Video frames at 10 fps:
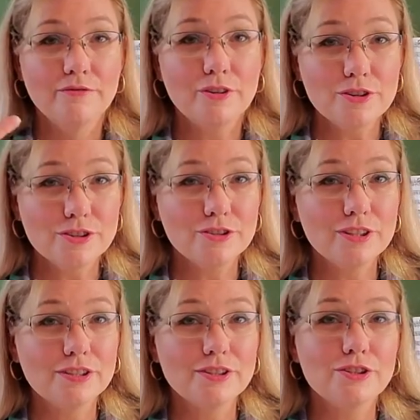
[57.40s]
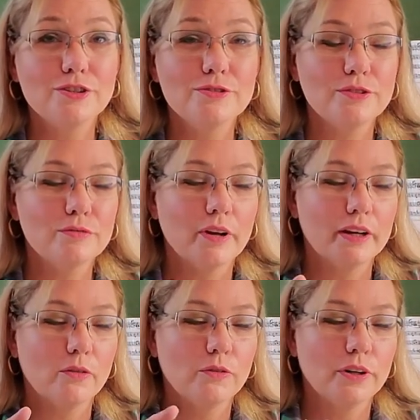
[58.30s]
First, you need to choose the
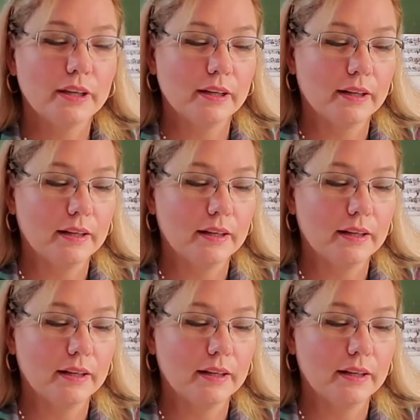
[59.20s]
right orchid.